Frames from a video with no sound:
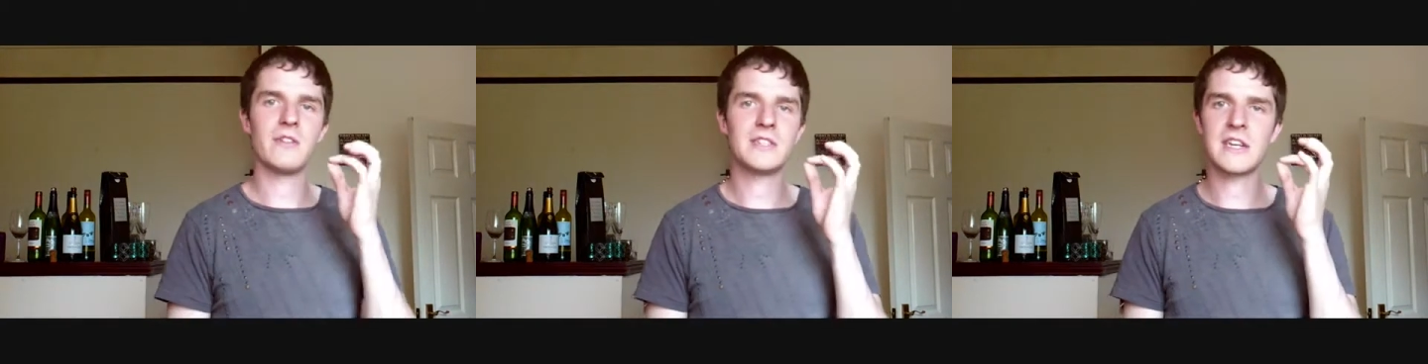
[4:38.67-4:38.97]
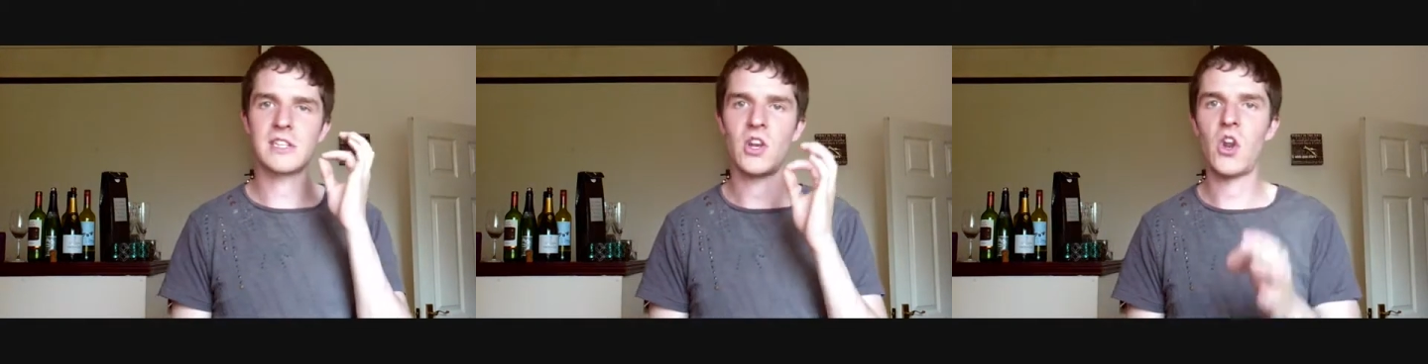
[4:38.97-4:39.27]
it
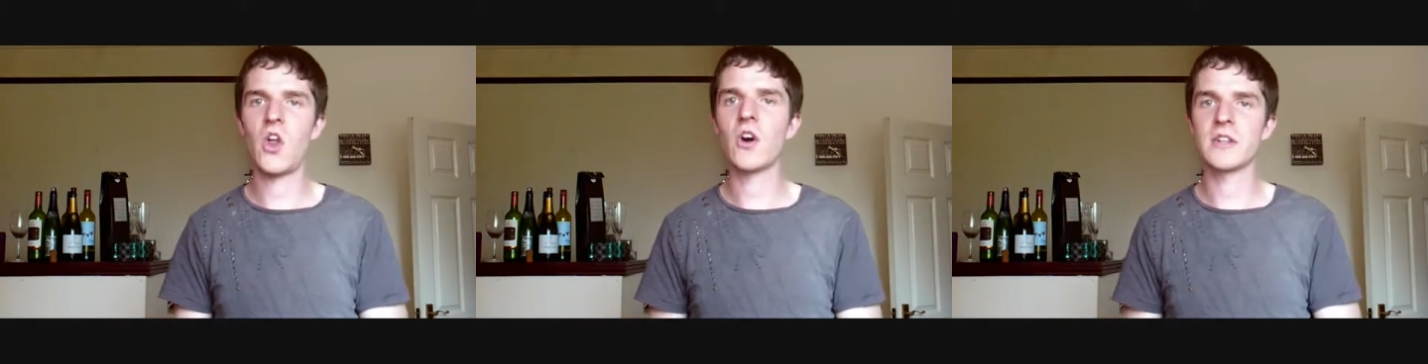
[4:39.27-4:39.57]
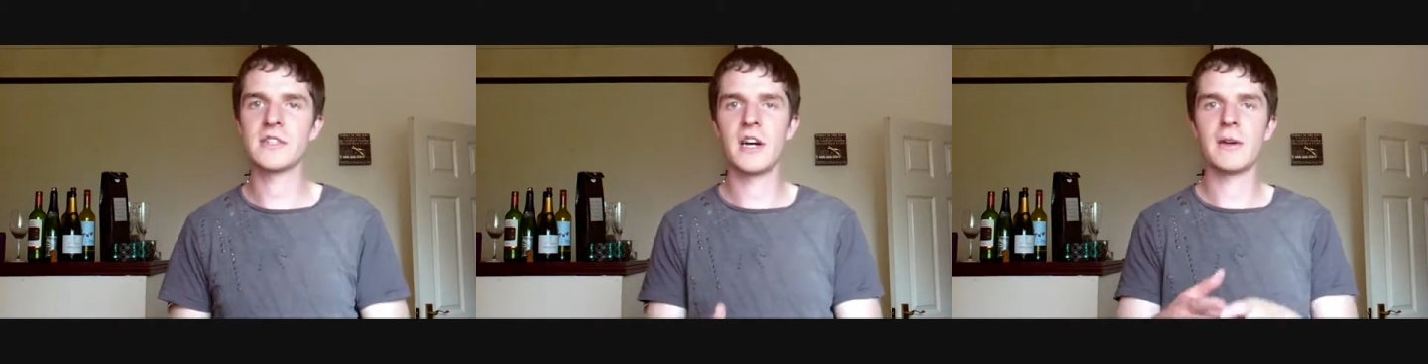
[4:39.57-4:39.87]
takes a
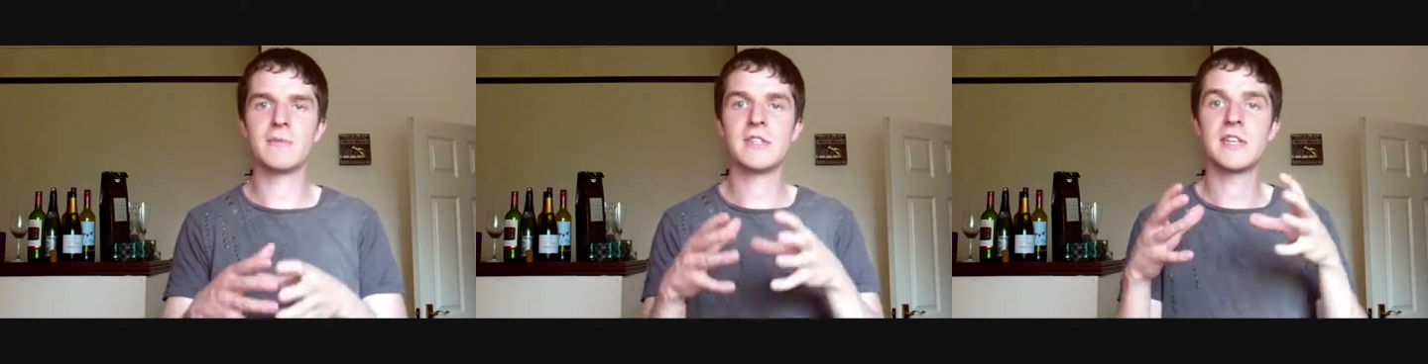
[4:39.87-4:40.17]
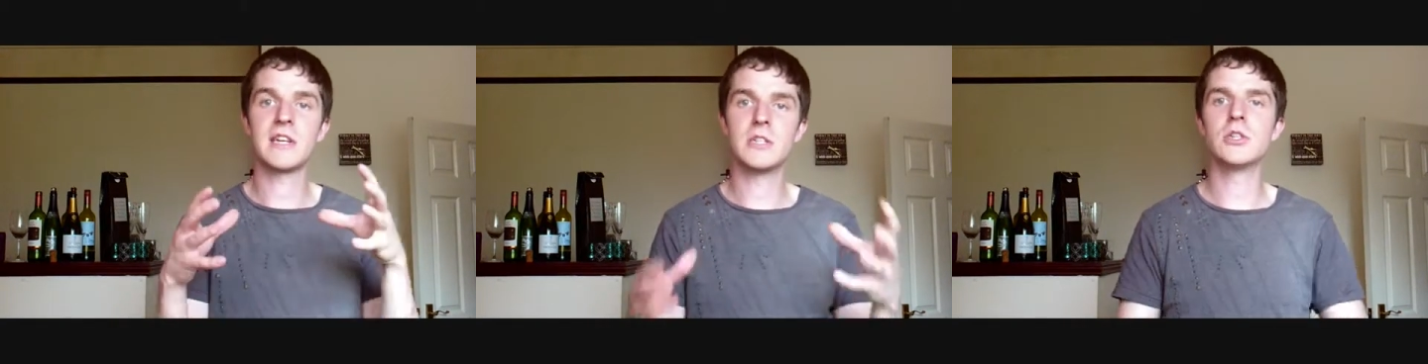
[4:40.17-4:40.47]
long time to
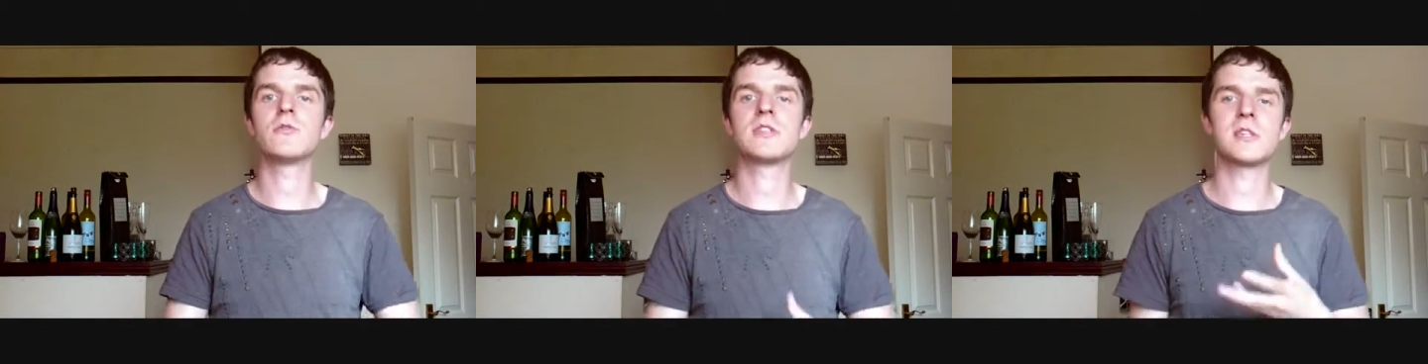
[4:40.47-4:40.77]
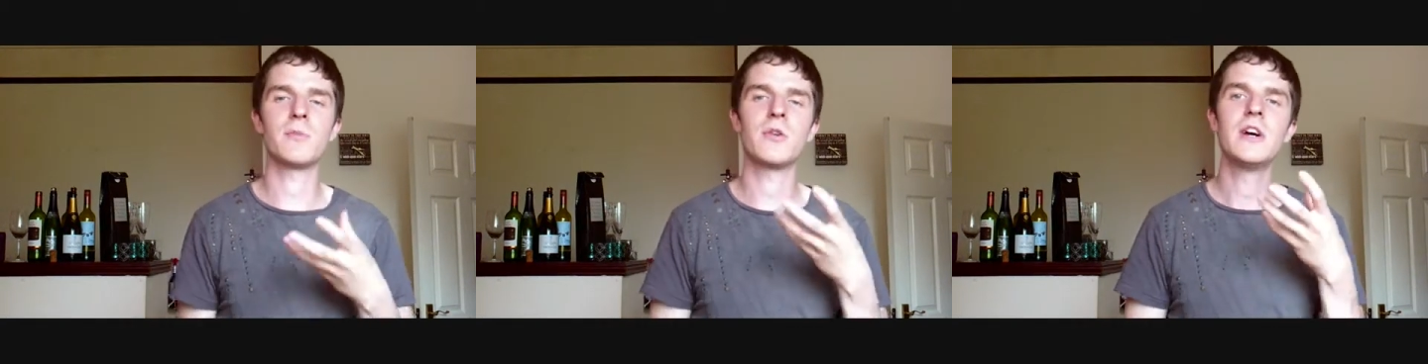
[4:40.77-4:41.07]
see a
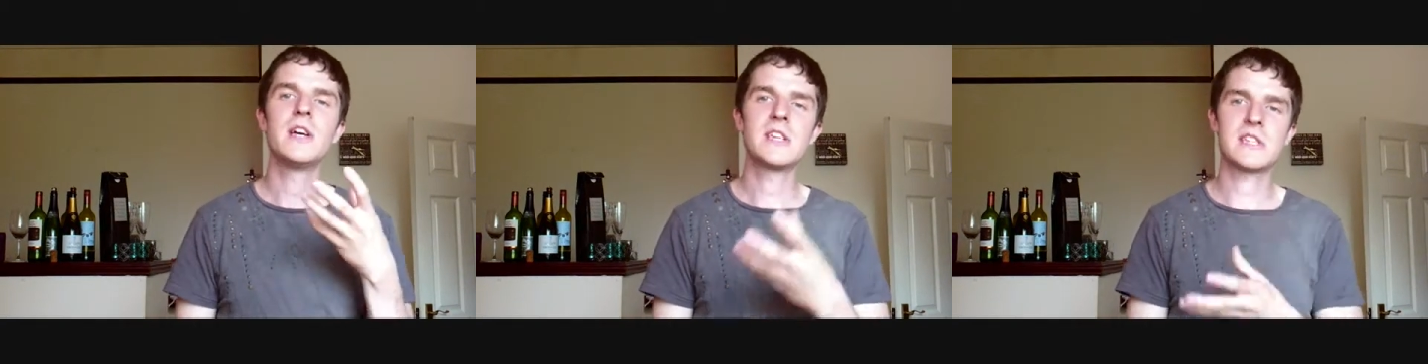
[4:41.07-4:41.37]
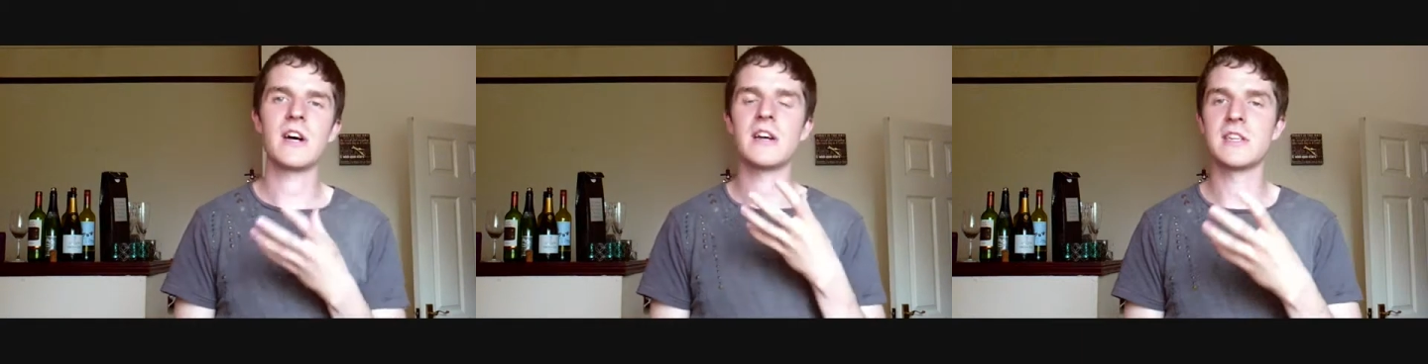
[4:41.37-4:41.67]
noticeable
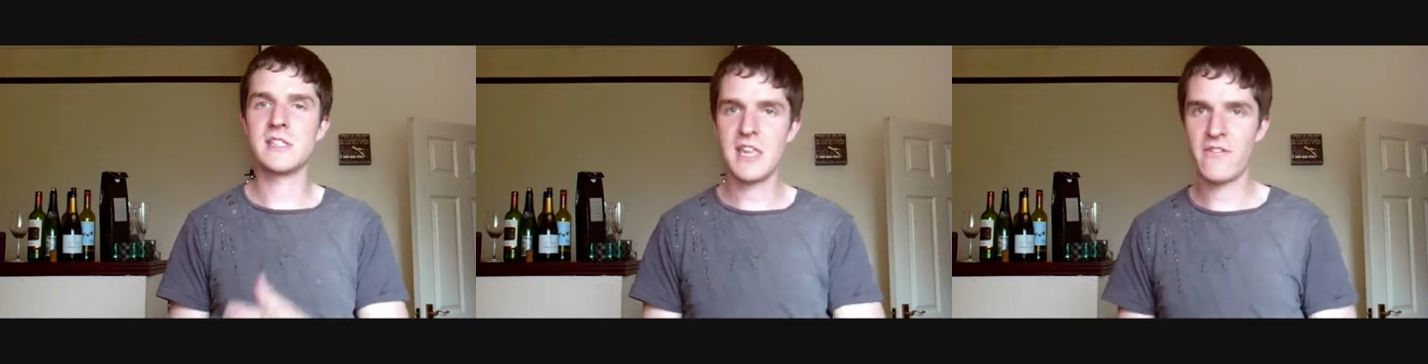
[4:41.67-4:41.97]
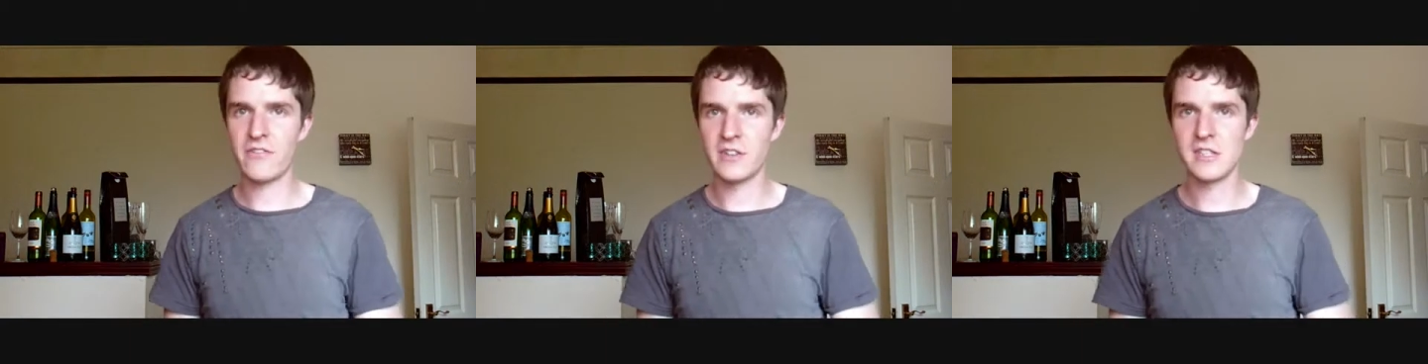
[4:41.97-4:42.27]
size
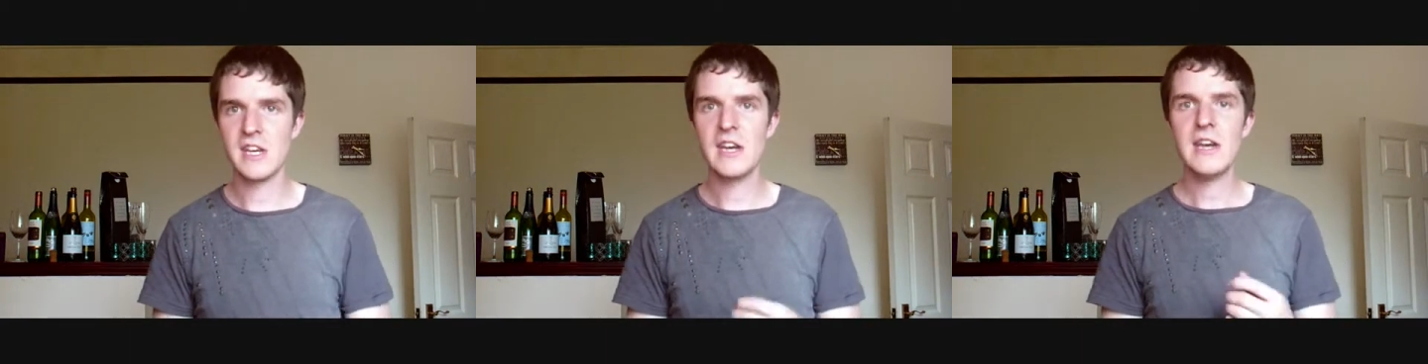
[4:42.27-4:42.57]
difference